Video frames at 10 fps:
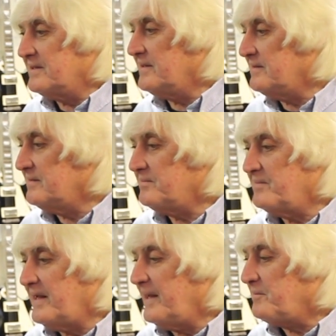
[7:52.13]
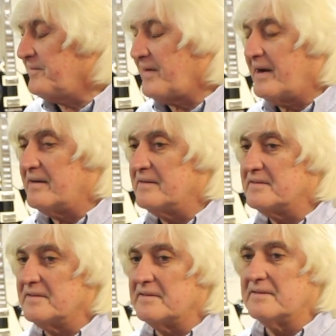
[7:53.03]
in, yeah.
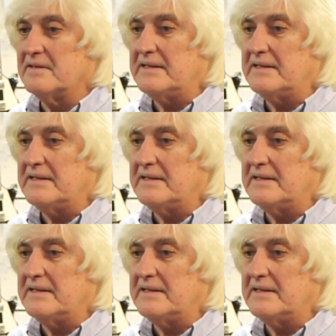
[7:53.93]
amplifiers, and.